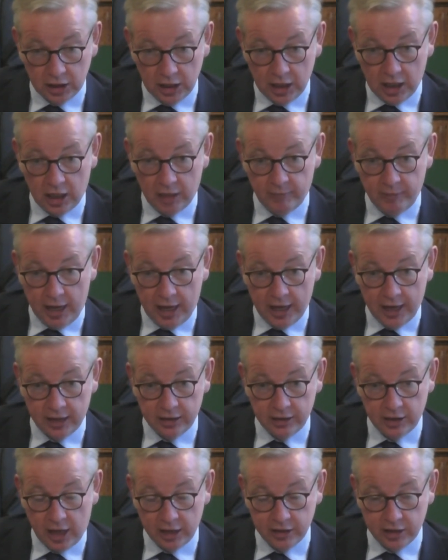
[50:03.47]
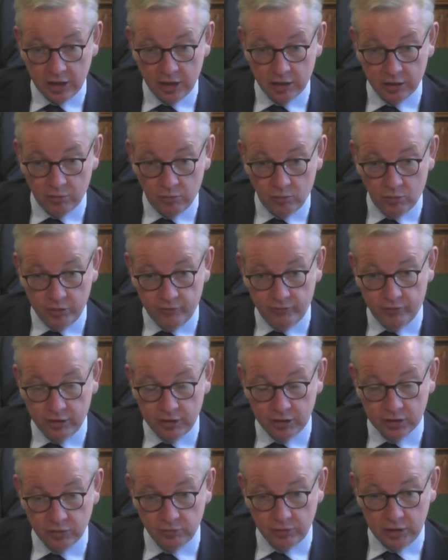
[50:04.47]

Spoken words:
And I think that one of the things that we